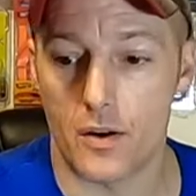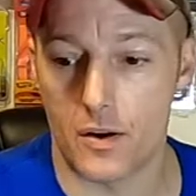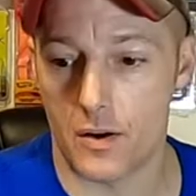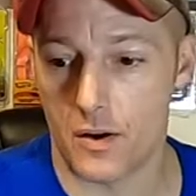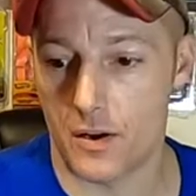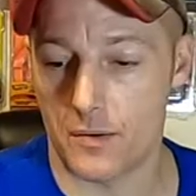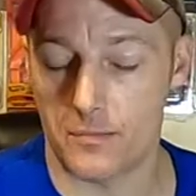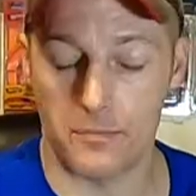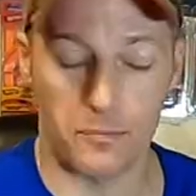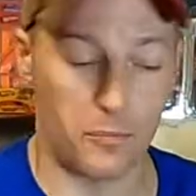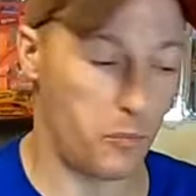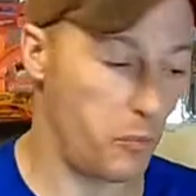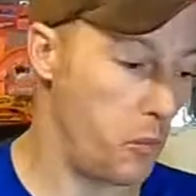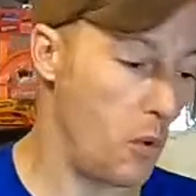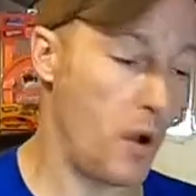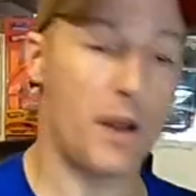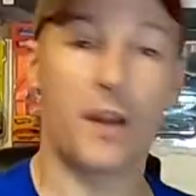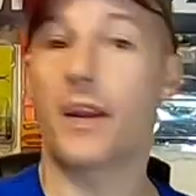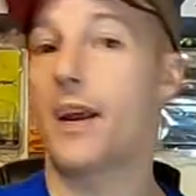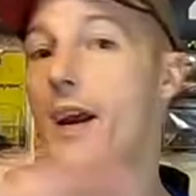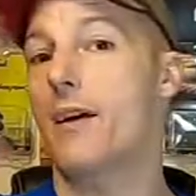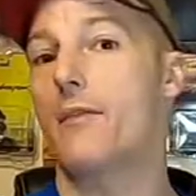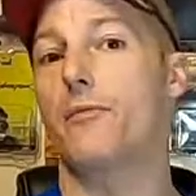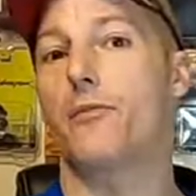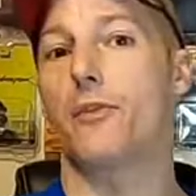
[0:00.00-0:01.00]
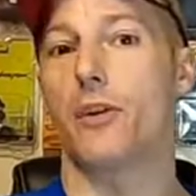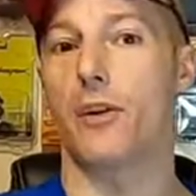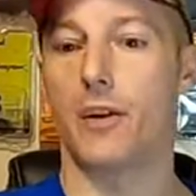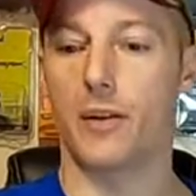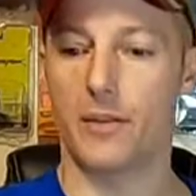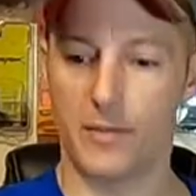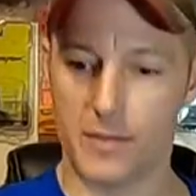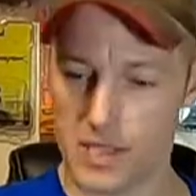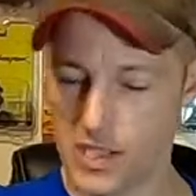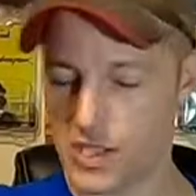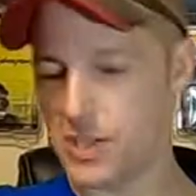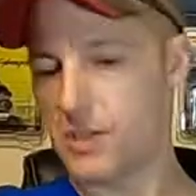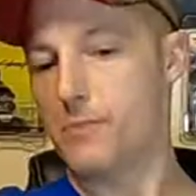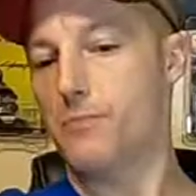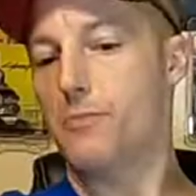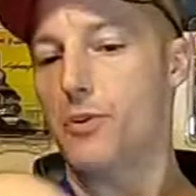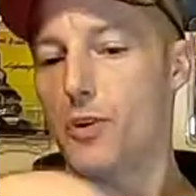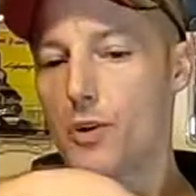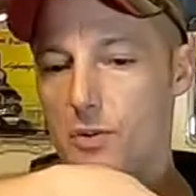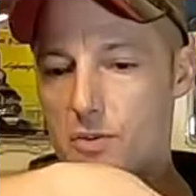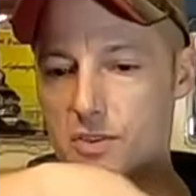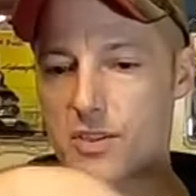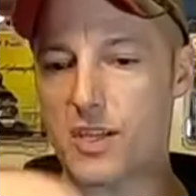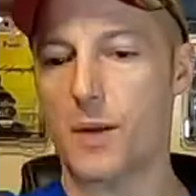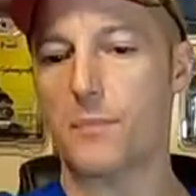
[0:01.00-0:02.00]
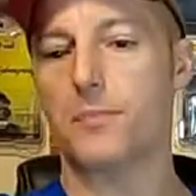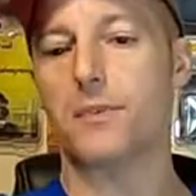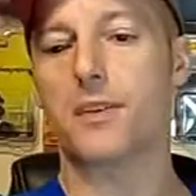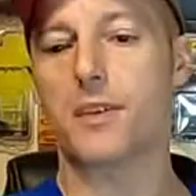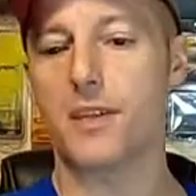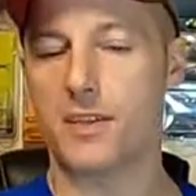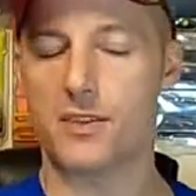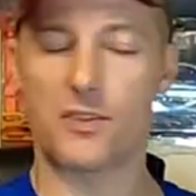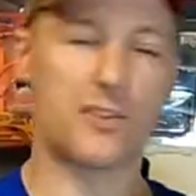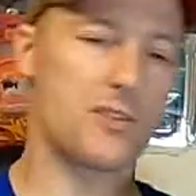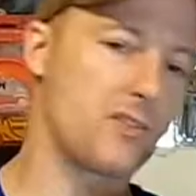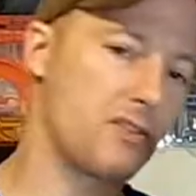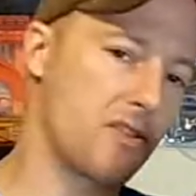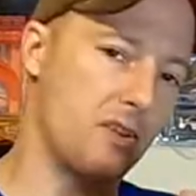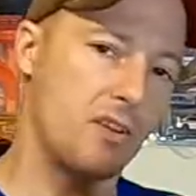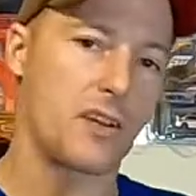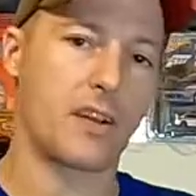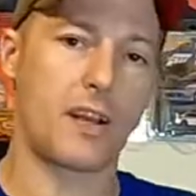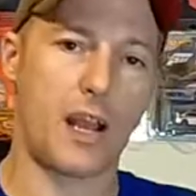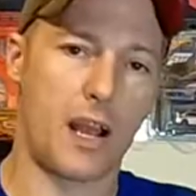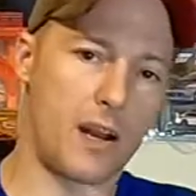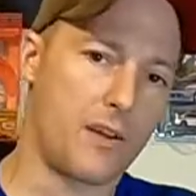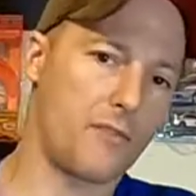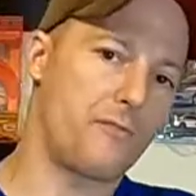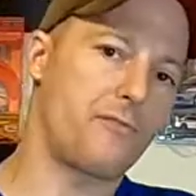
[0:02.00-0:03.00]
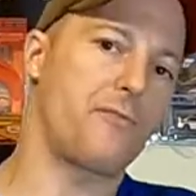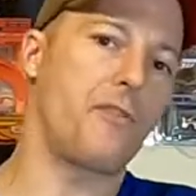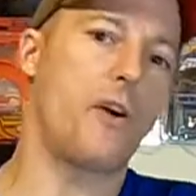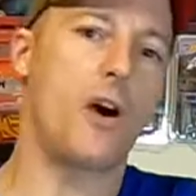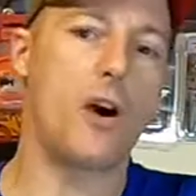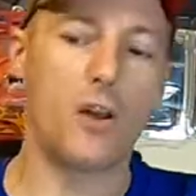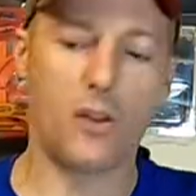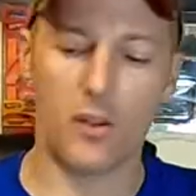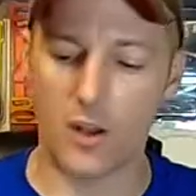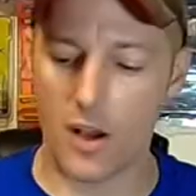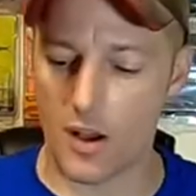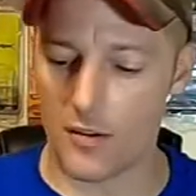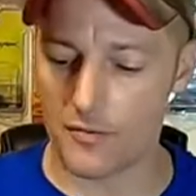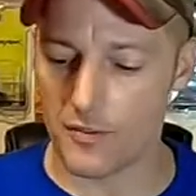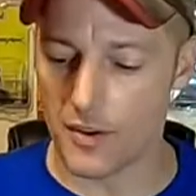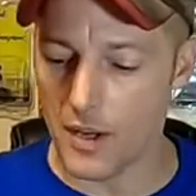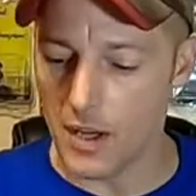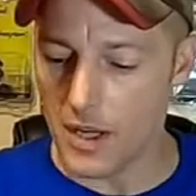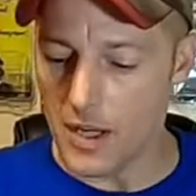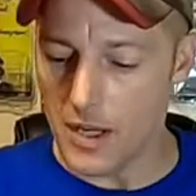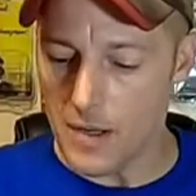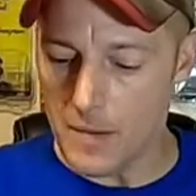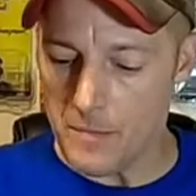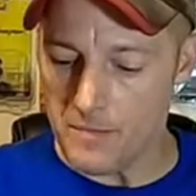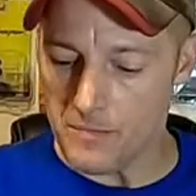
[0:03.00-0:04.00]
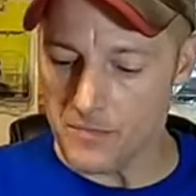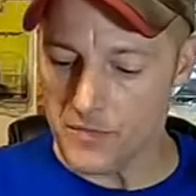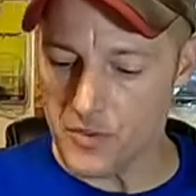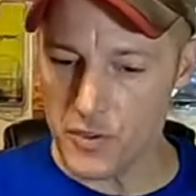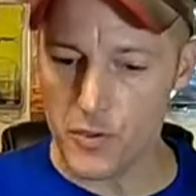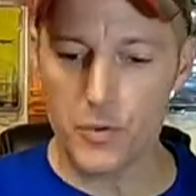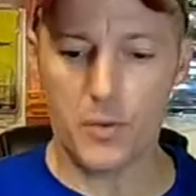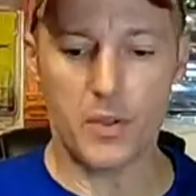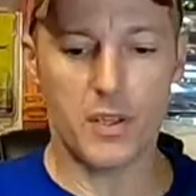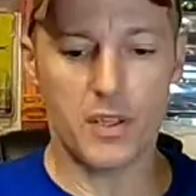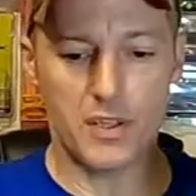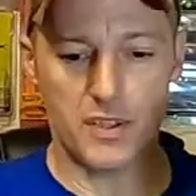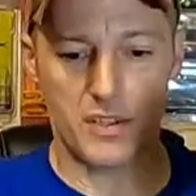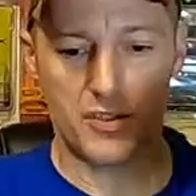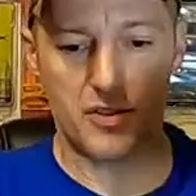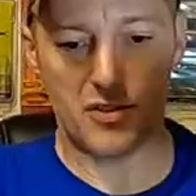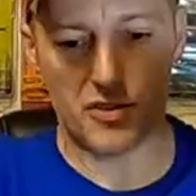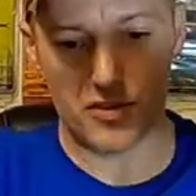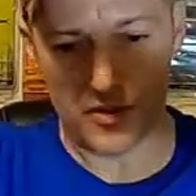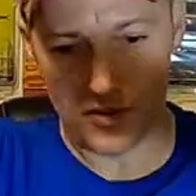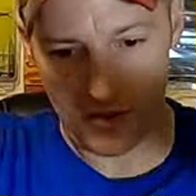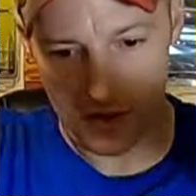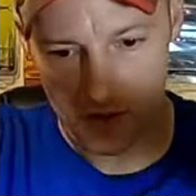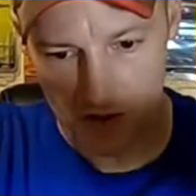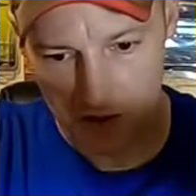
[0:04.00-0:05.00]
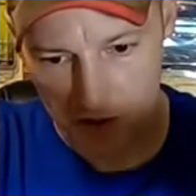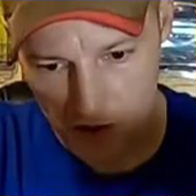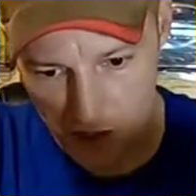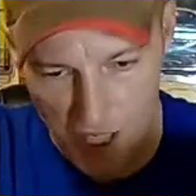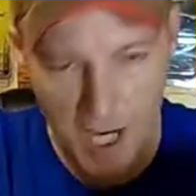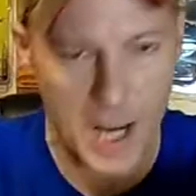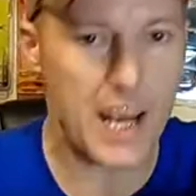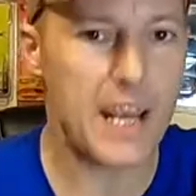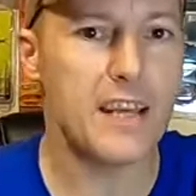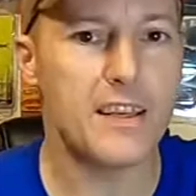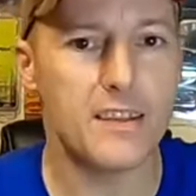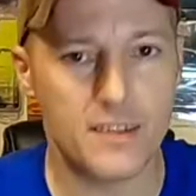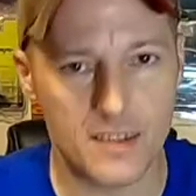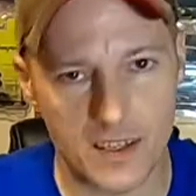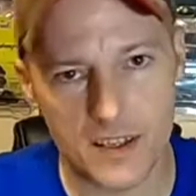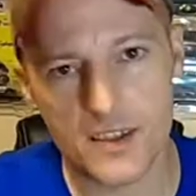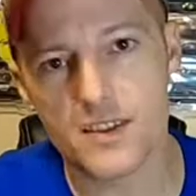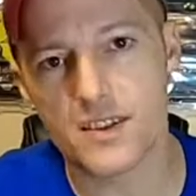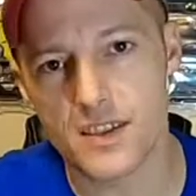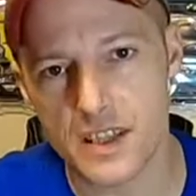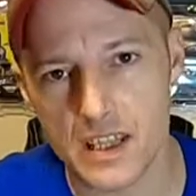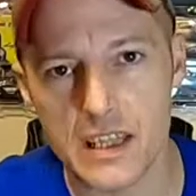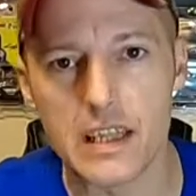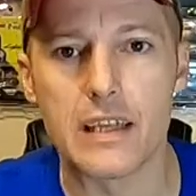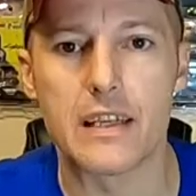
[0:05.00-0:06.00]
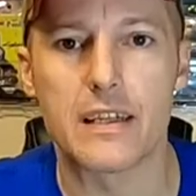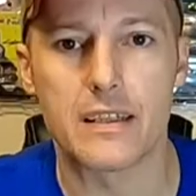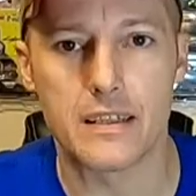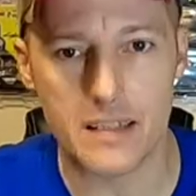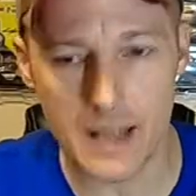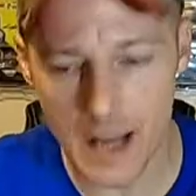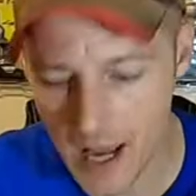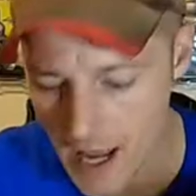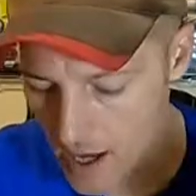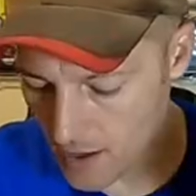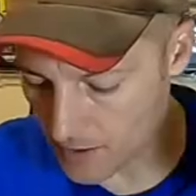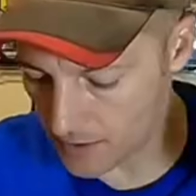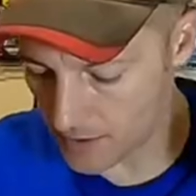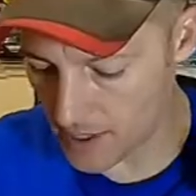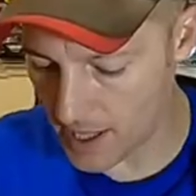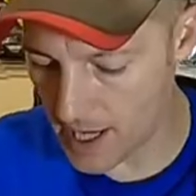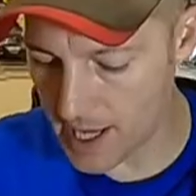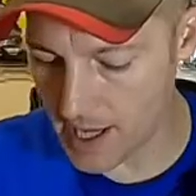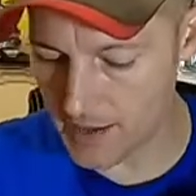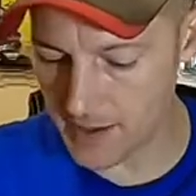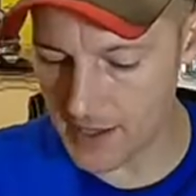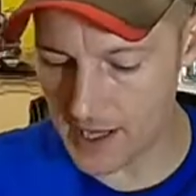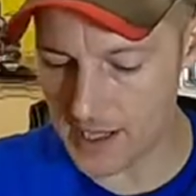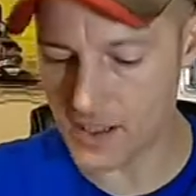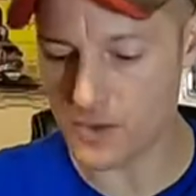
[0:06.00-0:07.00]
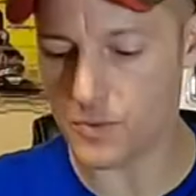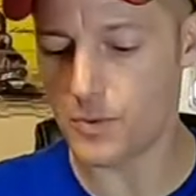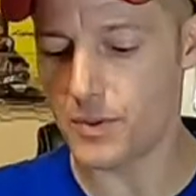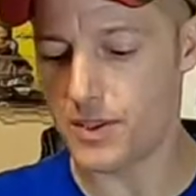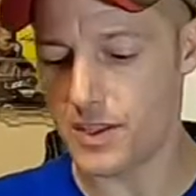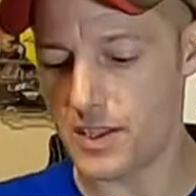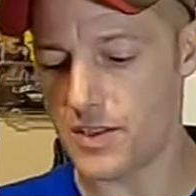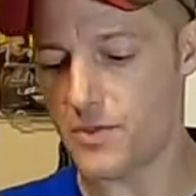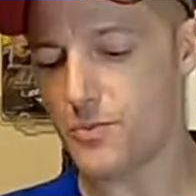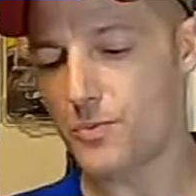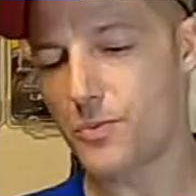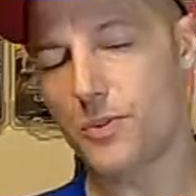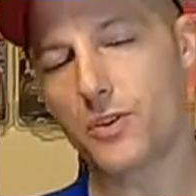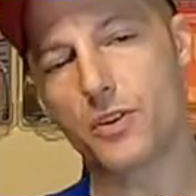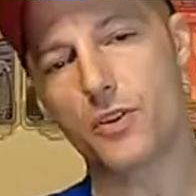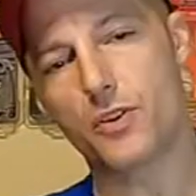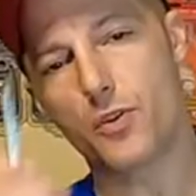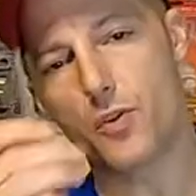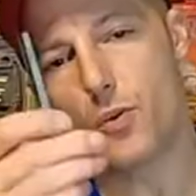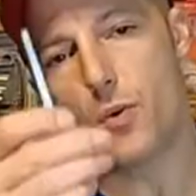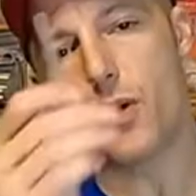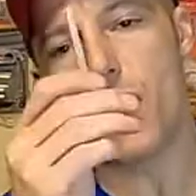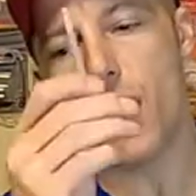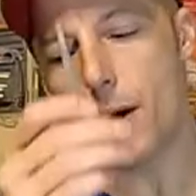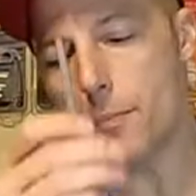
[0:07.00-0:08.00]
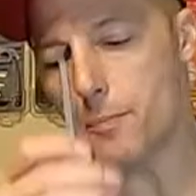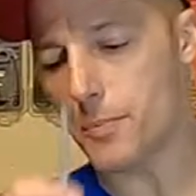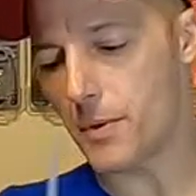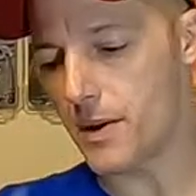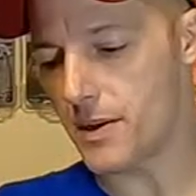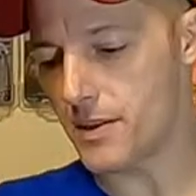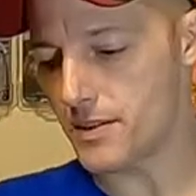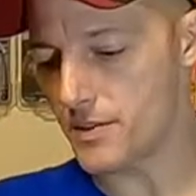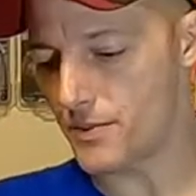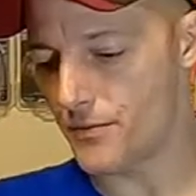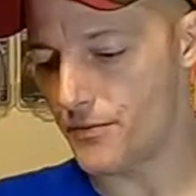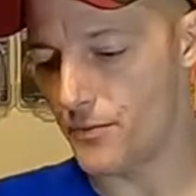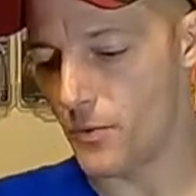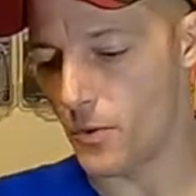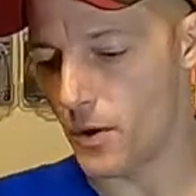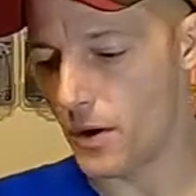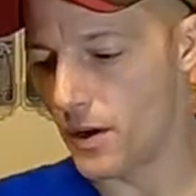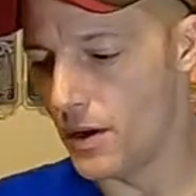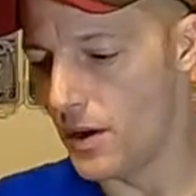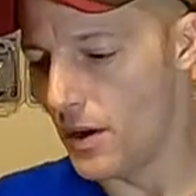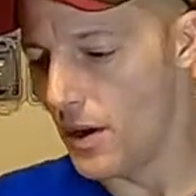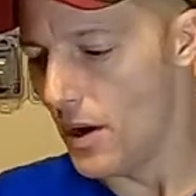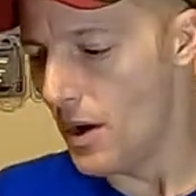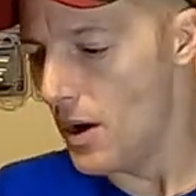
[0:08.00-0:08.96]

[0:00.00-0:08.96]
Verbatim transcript: or whatever, it's just, you know, something that's just going to kind of fall off, you can chain this thing down. And that's what these really cool uprights are for.